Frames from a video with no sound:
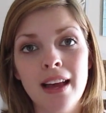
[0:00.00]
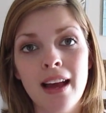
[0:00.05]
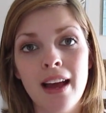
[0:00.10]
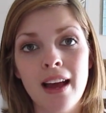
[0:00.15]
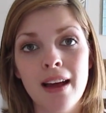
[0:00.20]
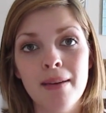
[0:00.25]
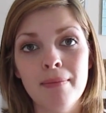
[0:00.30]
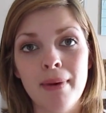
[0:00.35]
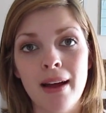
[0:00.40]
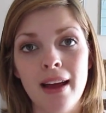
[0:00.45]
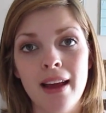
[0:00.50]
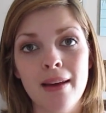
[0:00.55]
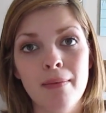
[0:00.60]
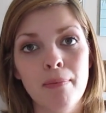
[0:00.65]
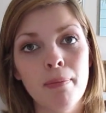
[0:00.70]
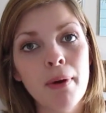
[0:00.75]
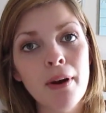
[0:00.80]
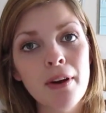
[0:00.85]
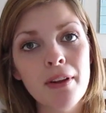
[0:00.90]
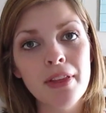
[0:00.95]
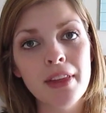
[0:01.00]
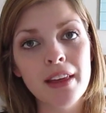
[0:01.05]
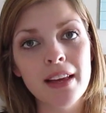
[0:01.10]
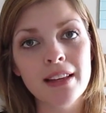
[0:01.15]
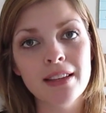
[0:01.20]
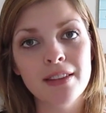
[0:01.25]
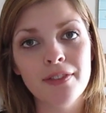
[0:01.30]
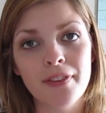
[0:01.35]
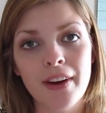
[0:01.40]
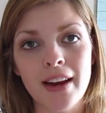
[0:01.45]
at my birth
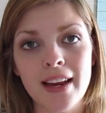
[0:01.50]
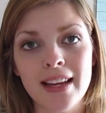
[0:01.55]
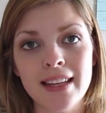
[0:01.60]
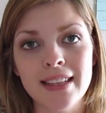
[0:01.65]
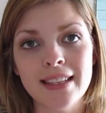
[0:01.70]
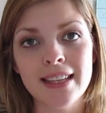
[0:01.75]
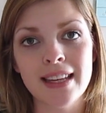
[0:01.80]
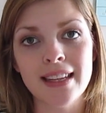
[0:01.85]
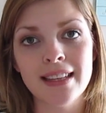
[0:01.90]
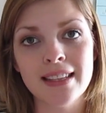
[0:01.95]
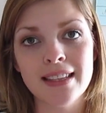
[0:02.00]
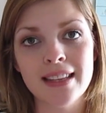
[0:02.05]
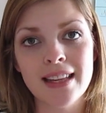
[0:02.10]
is frankincense.